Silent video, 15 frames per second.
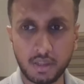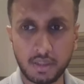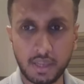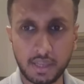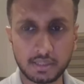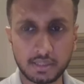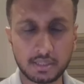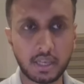
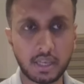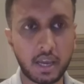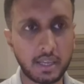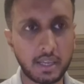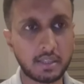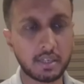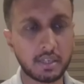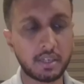that's
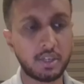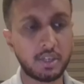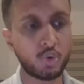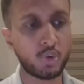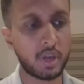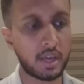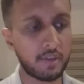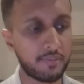either
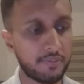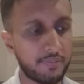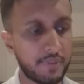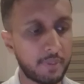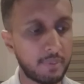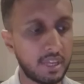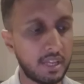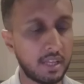you have
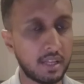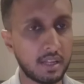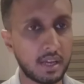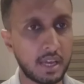familial